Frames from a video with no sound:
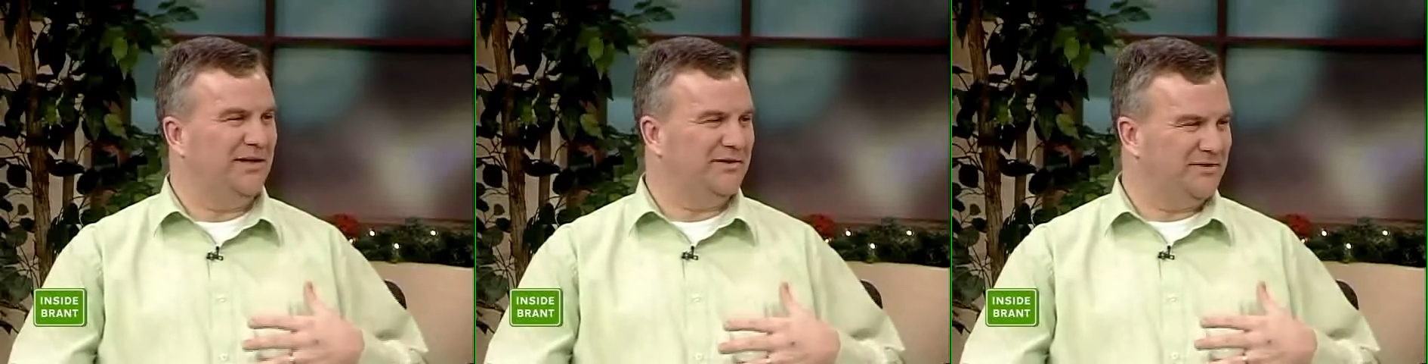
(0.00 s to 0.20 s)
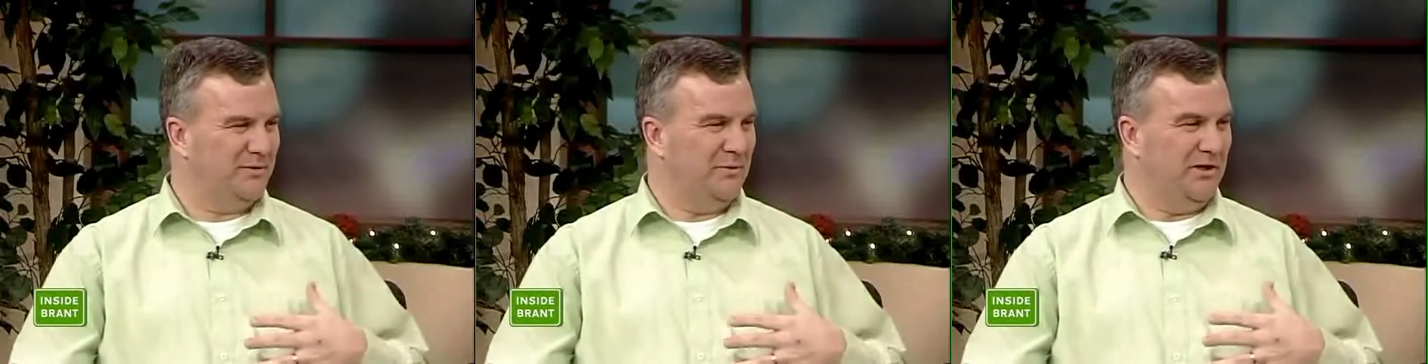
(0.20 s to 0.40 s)
I
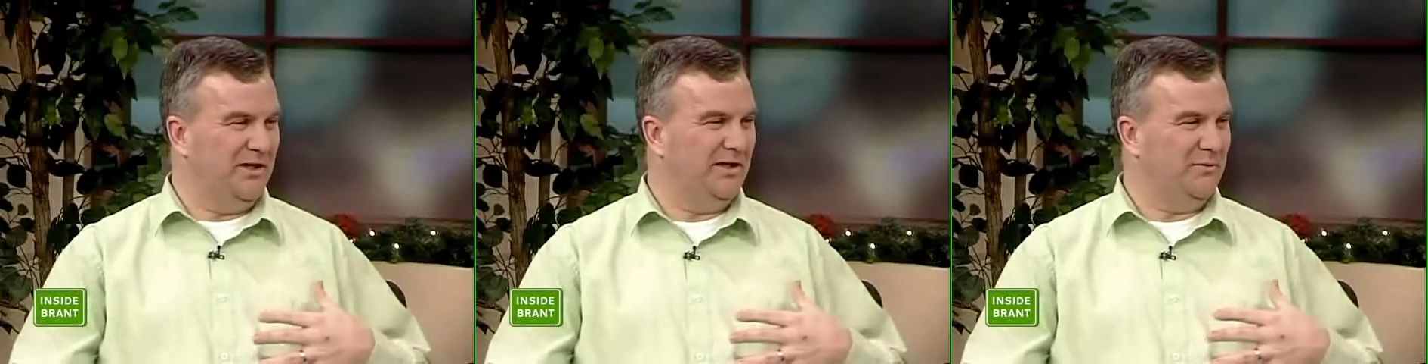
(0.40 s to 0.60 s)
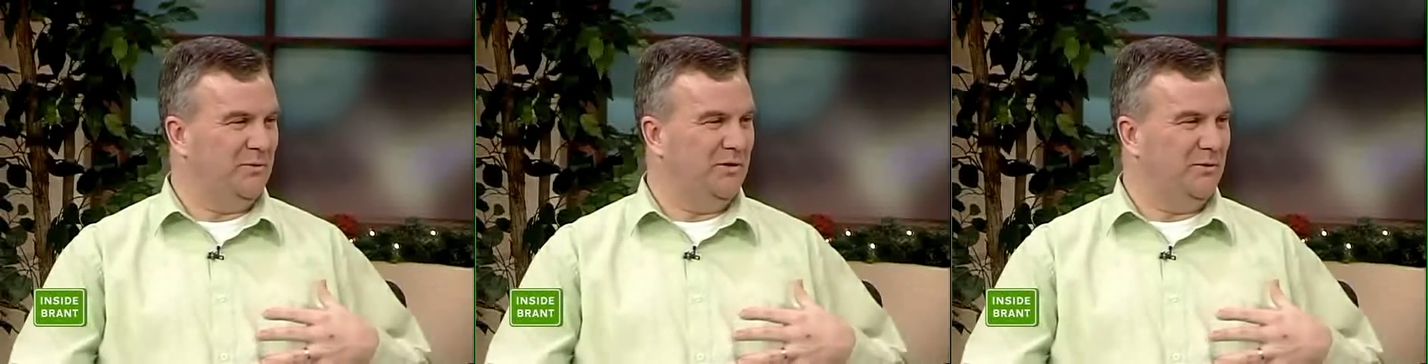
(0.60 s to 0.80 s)
had somebody
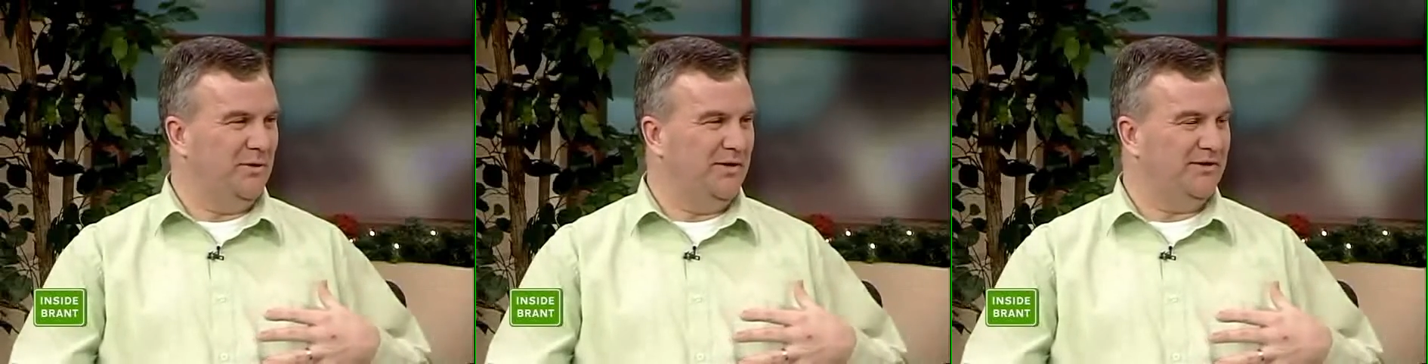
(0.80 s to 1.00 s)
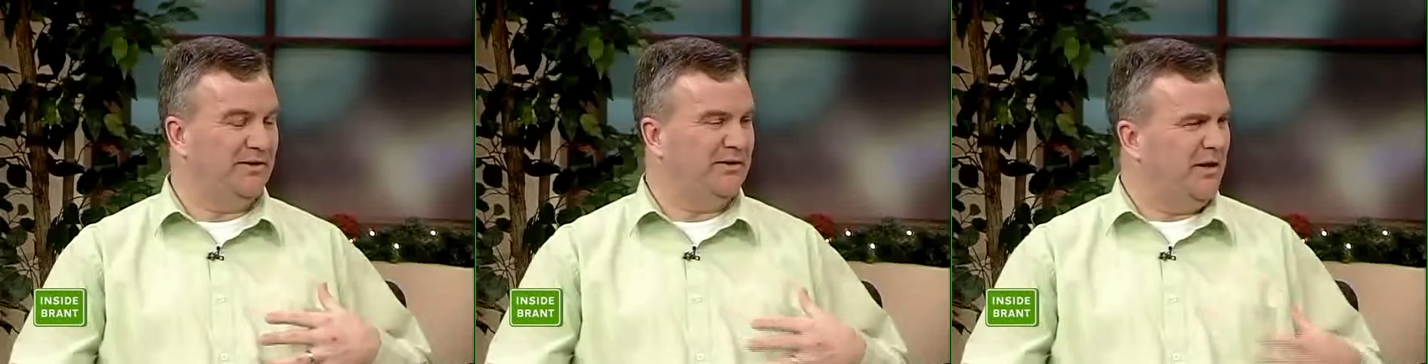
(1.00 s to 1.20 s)
hit me
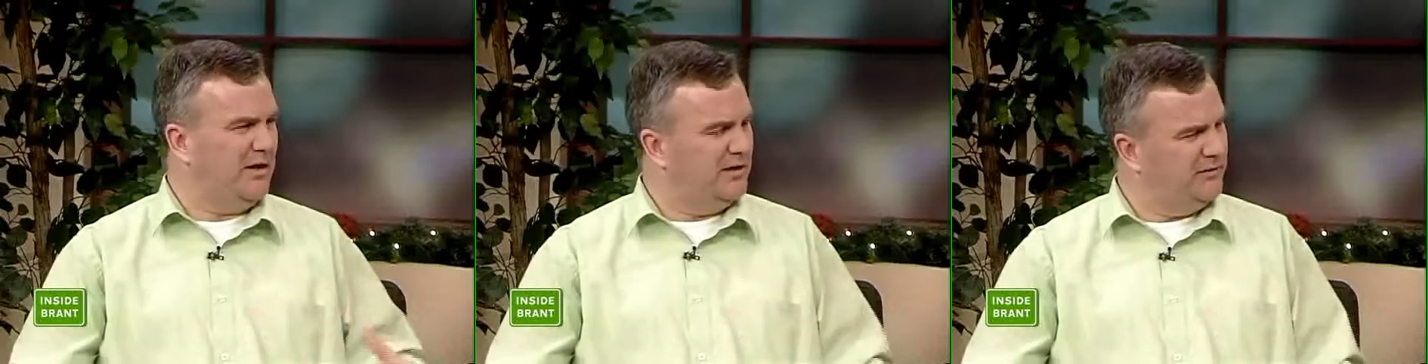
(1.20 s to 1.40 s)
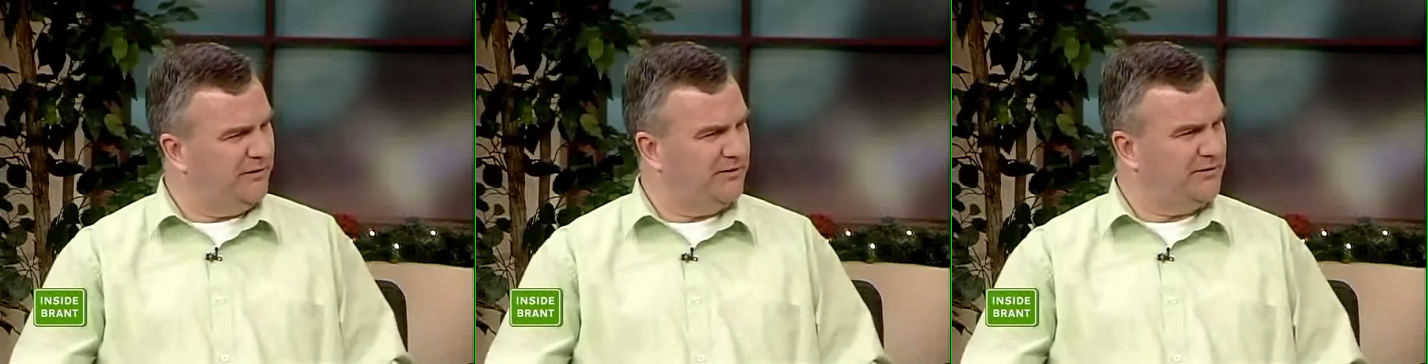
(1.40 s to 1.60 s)
with, is
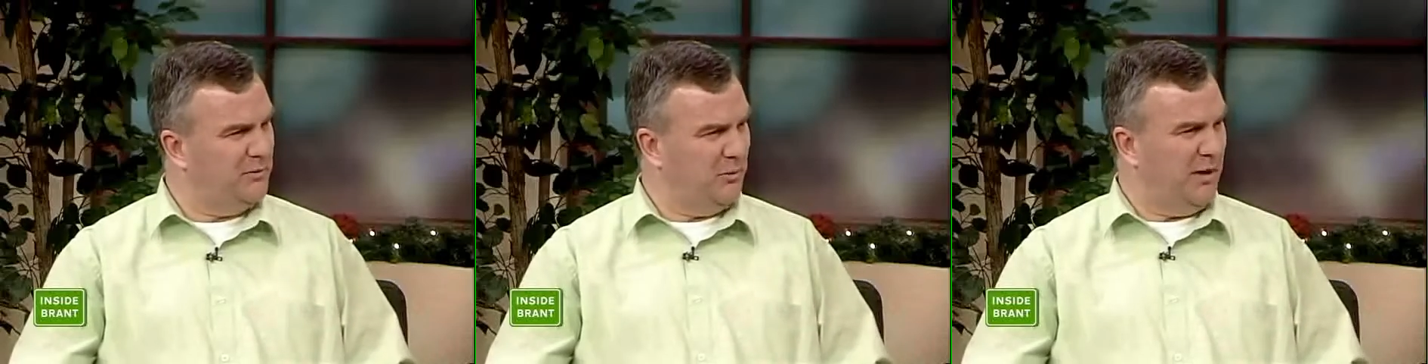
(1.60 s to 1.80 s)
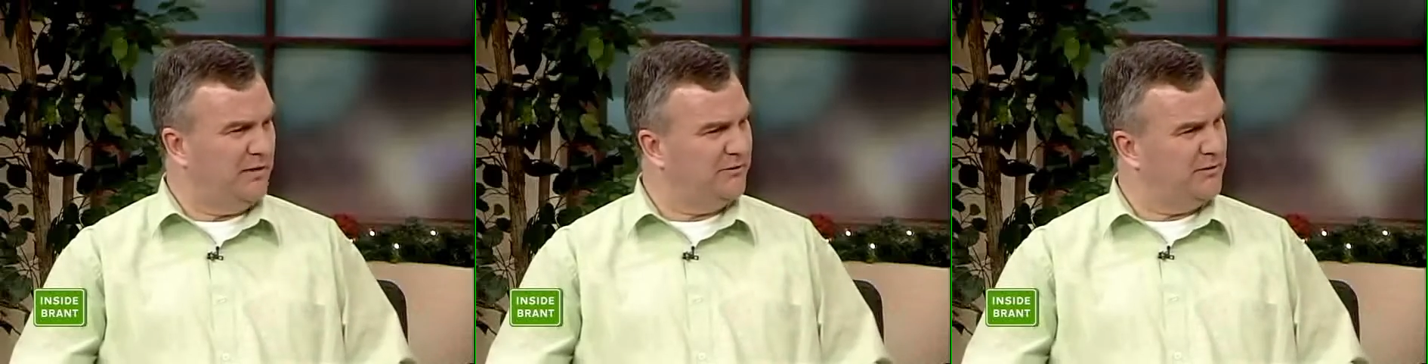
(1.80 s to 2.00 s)
Hockeyfest
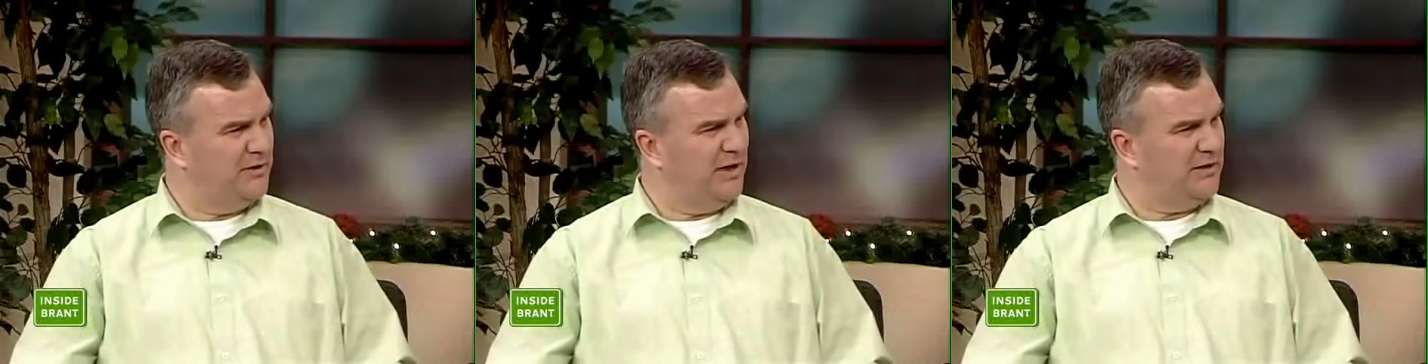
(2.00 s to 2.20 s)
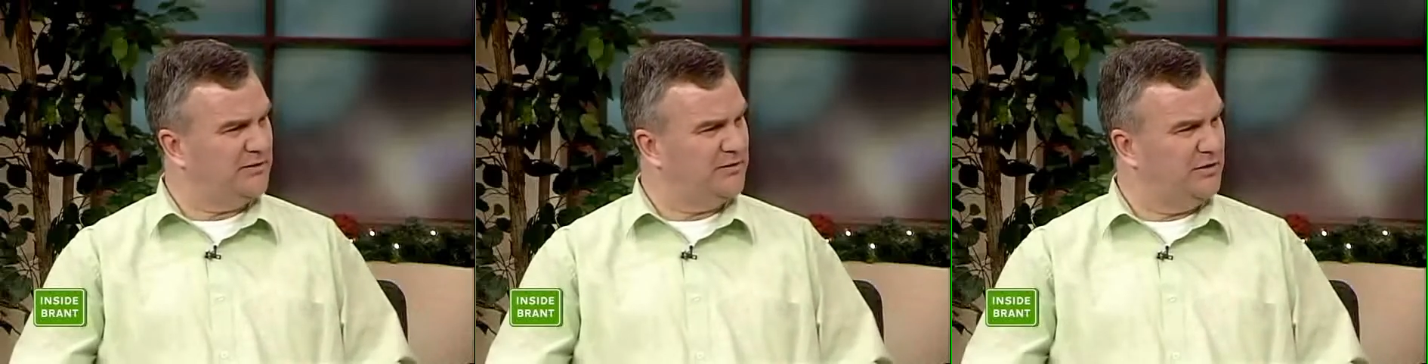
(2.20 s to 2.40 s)
in Brantford
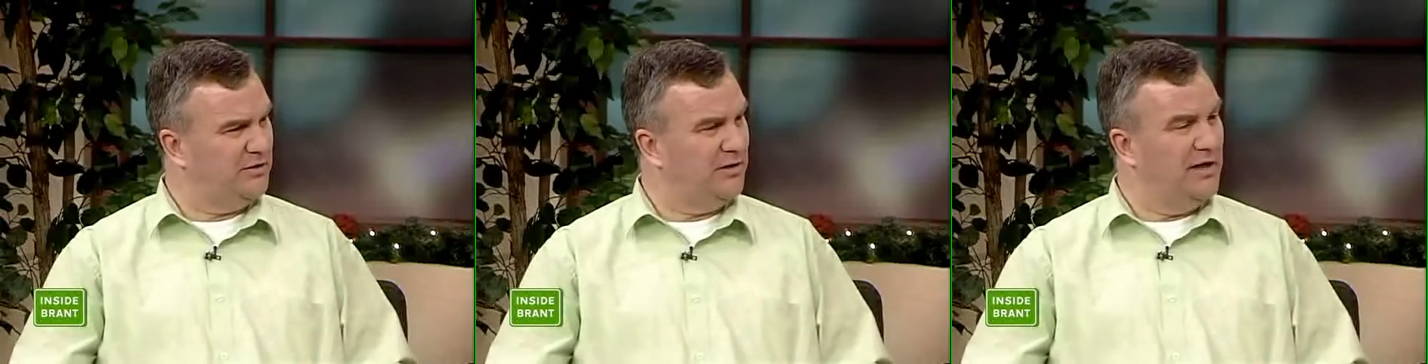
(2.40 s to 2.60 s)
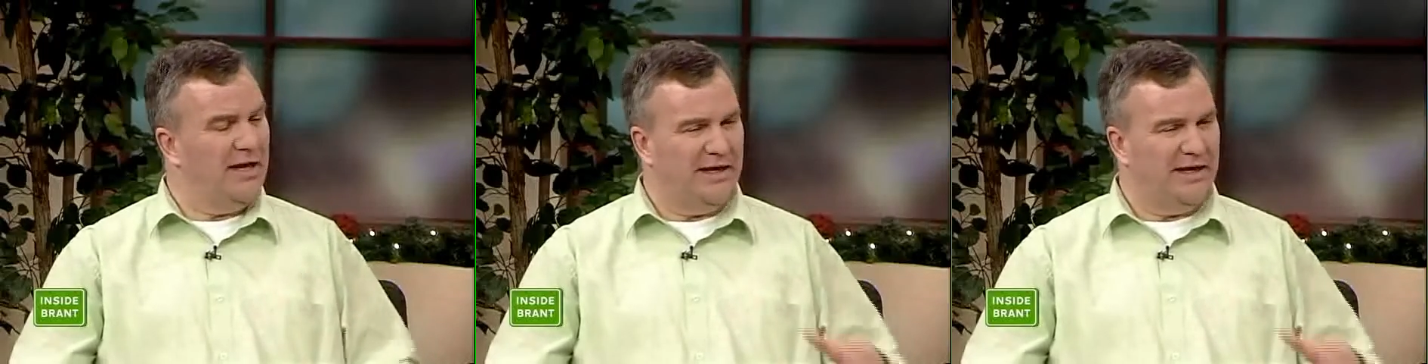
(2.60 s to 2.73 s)
next year?